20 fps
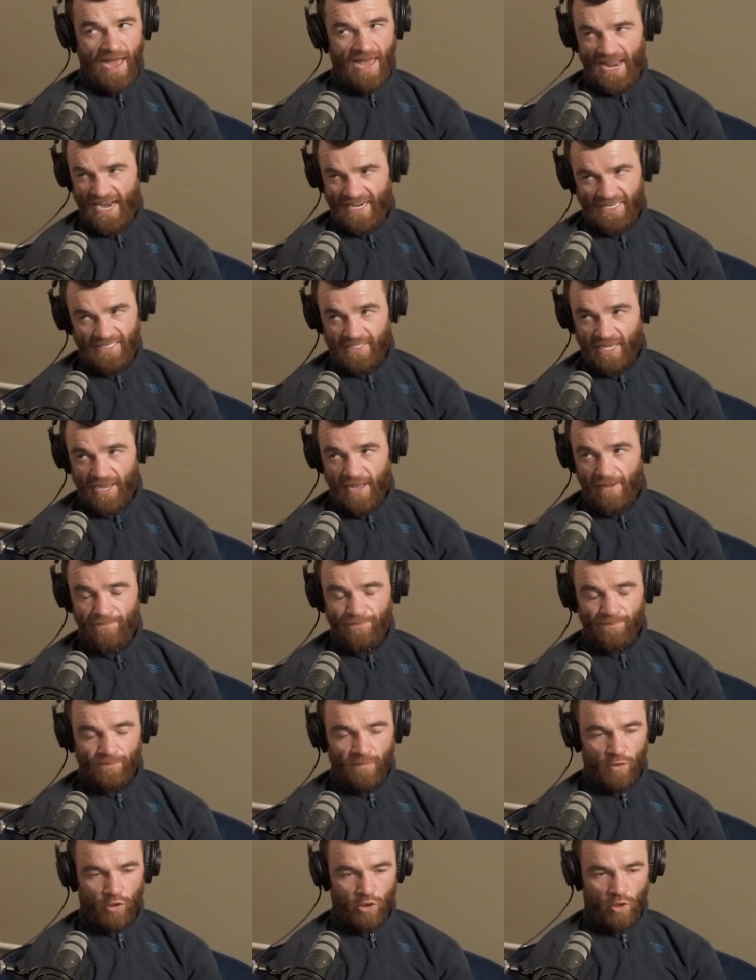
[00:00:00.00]
At any time.
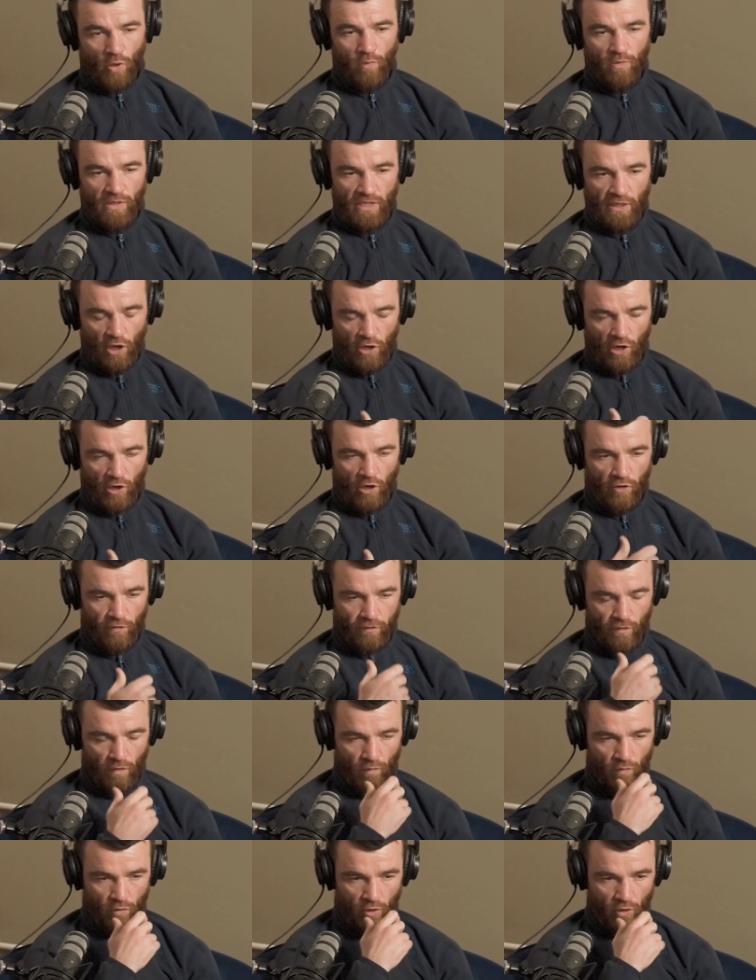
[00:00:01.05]
So I got a
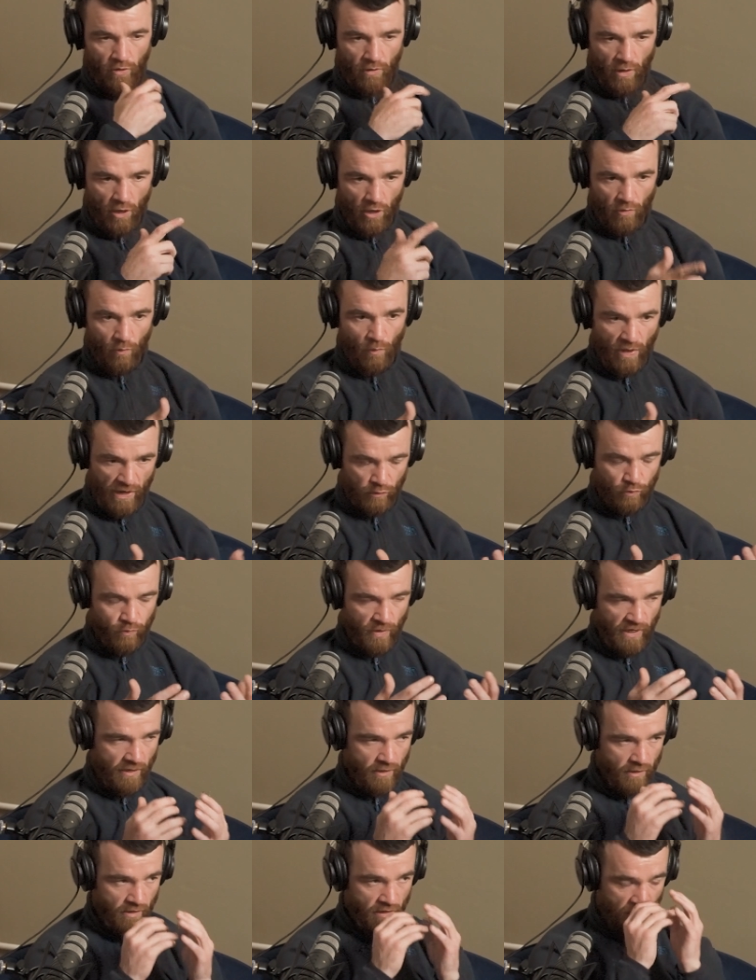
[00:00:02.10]
phone call while I was
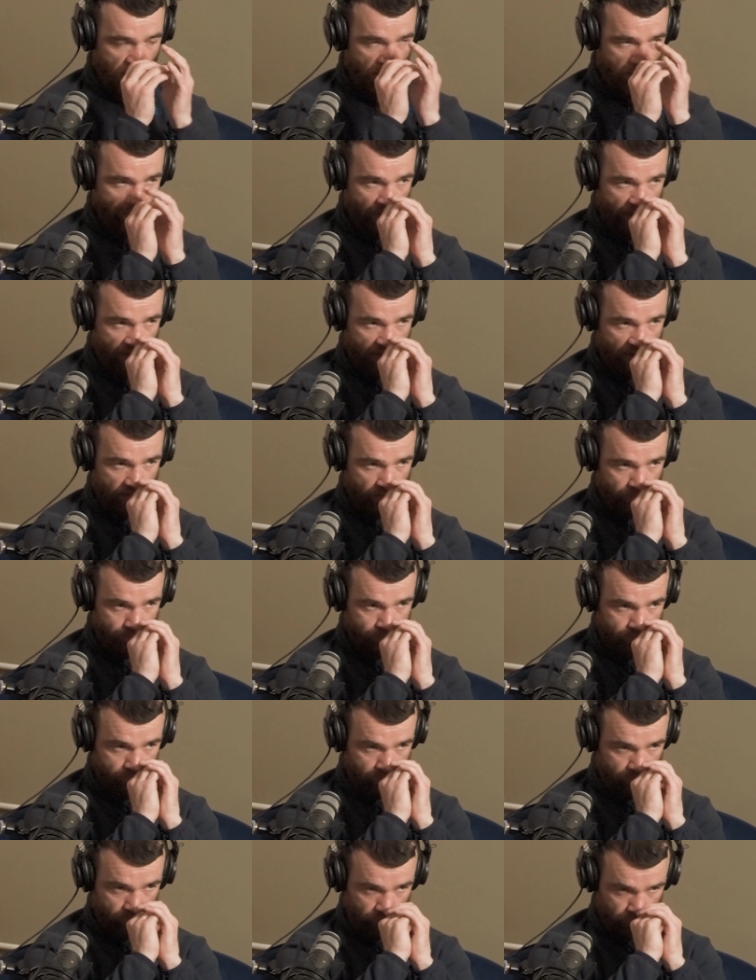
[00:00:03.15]
working in the car park
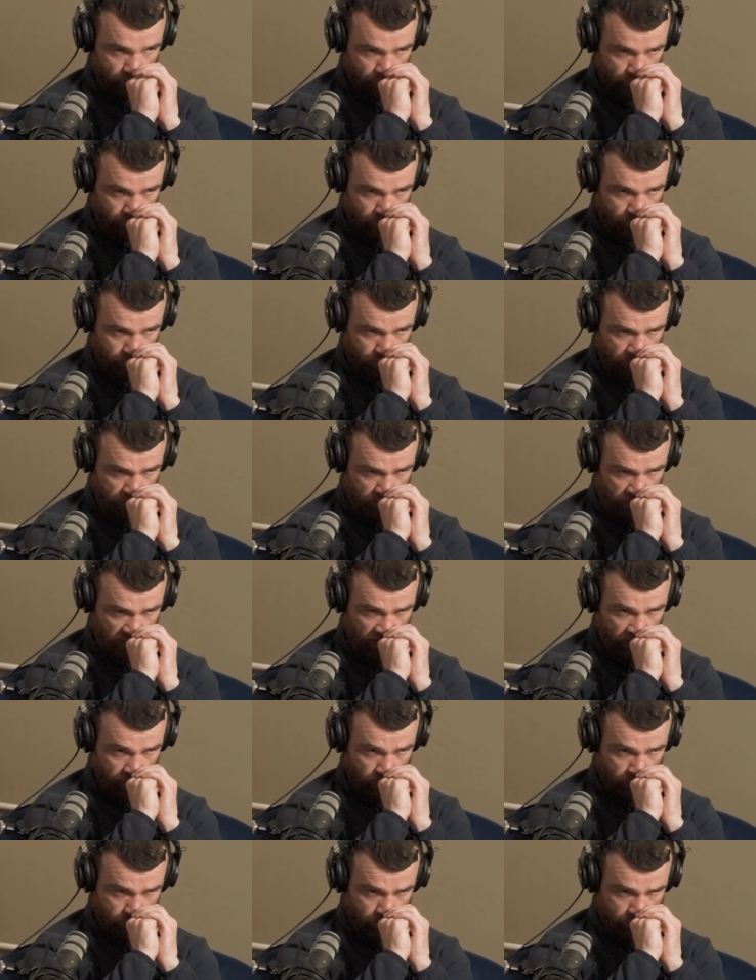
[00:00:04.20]

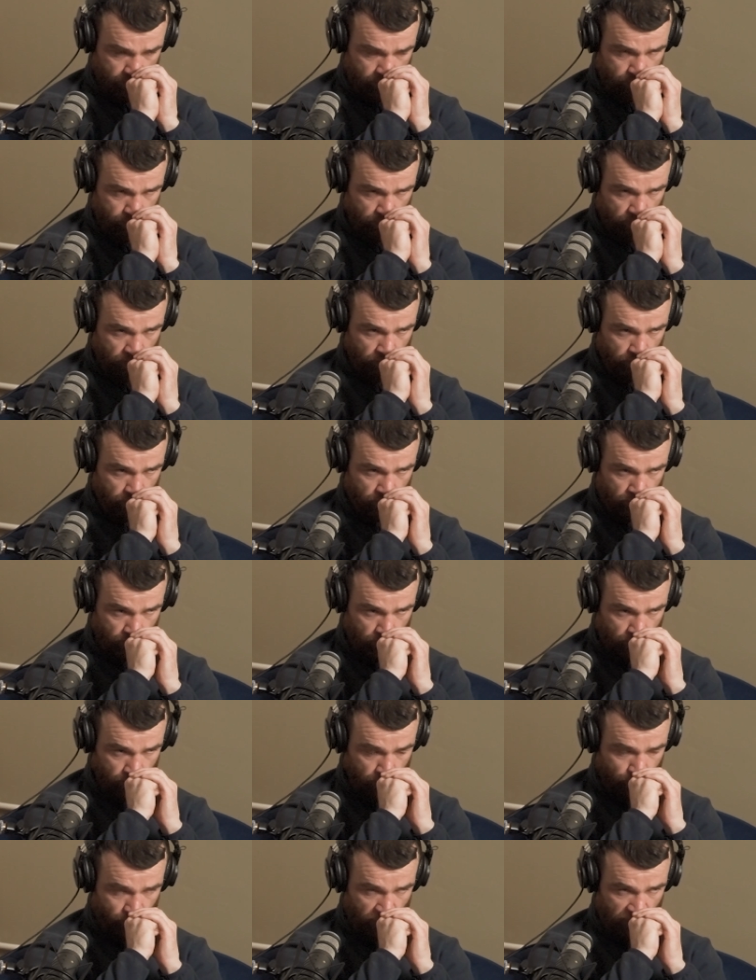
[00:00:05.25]
saying,
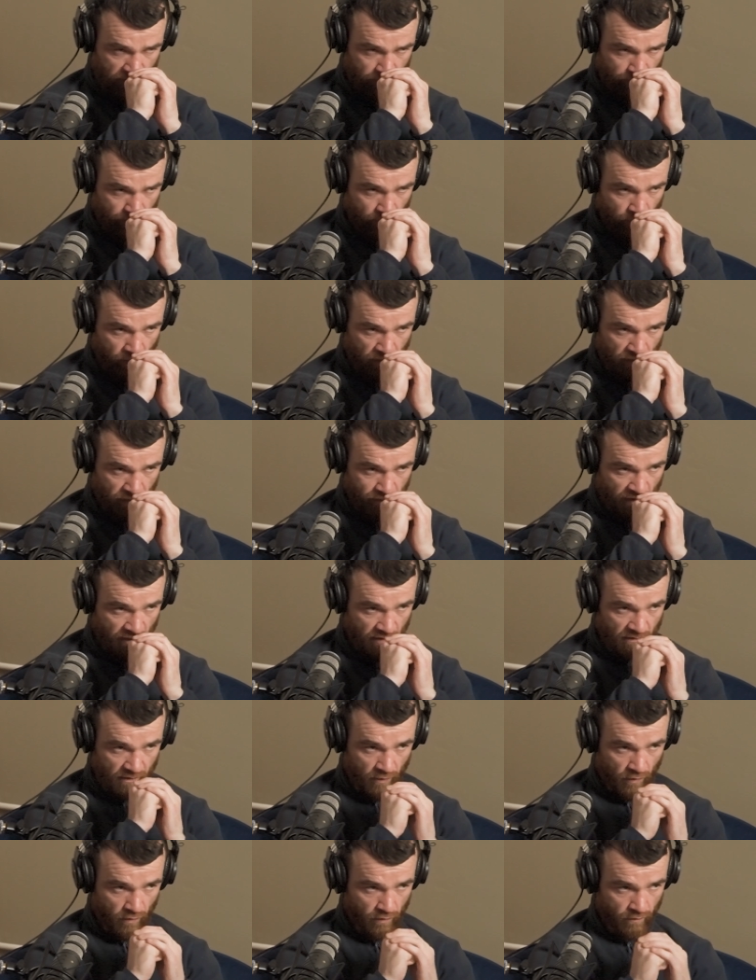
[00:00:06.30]
Peter Fury's
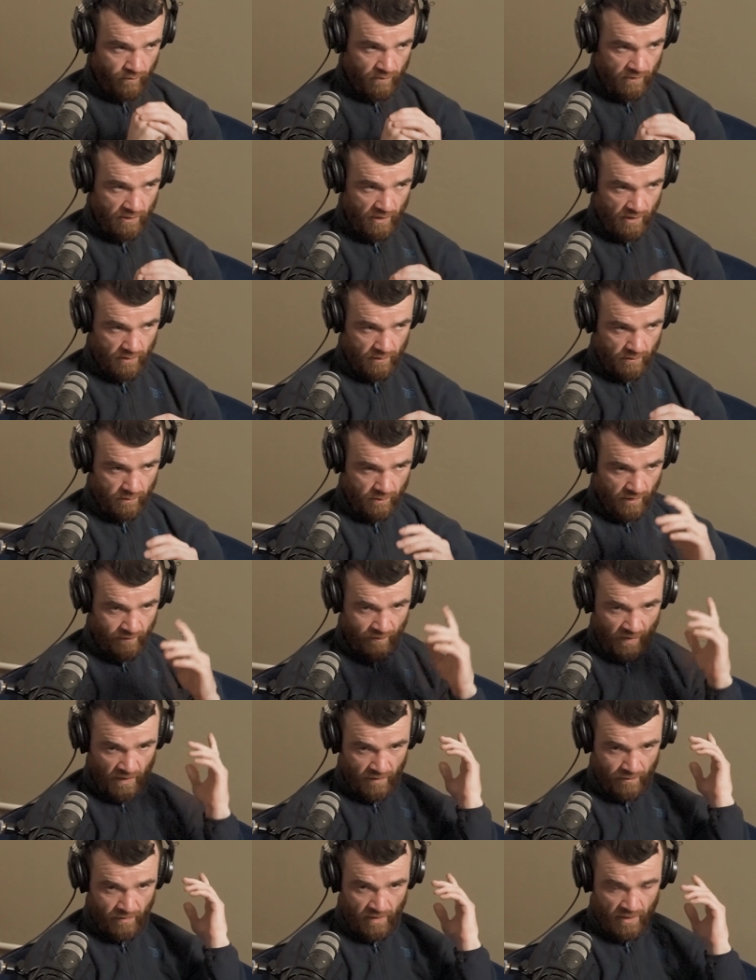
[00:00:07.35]
failed the COVID test, so
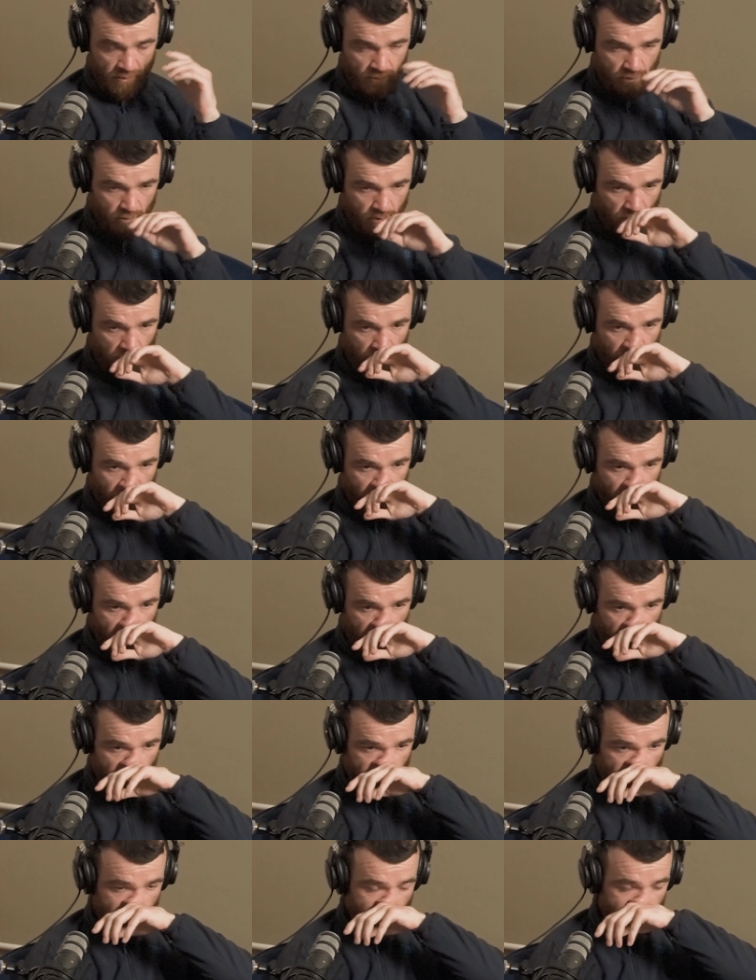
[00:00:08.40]
Van Marshall's off.
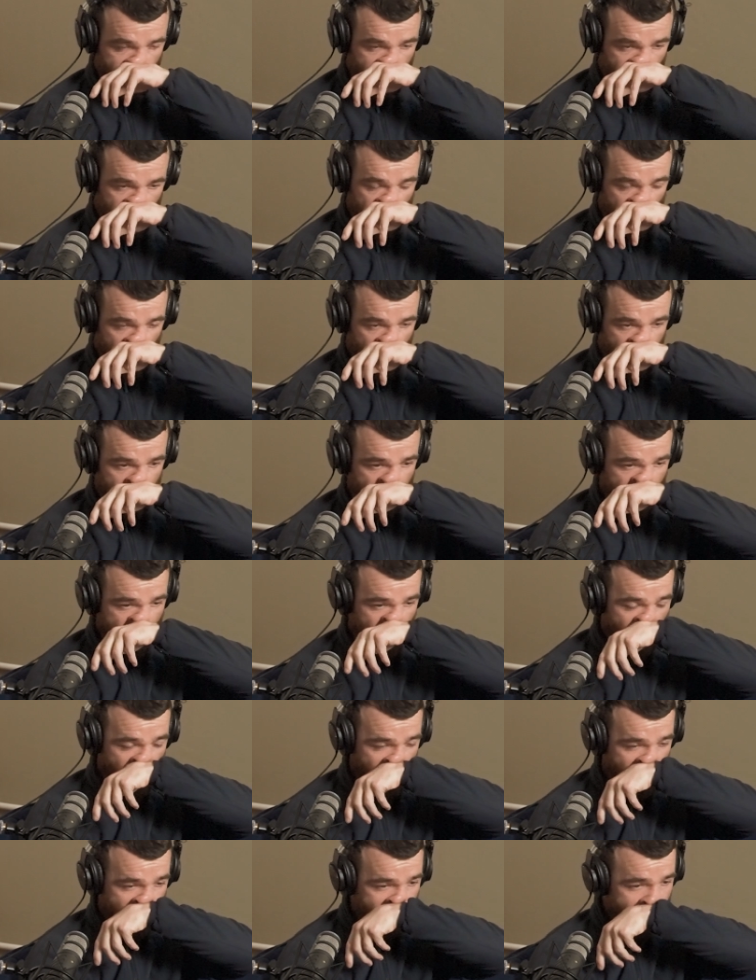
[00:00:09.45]
There's a slot on the
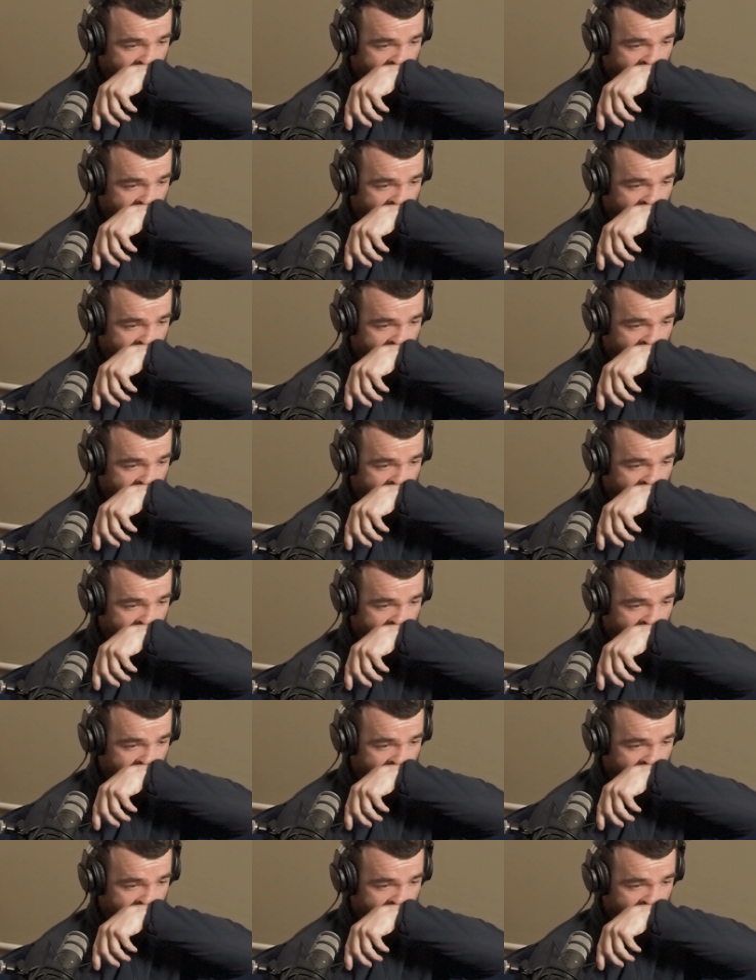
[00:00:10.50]
card.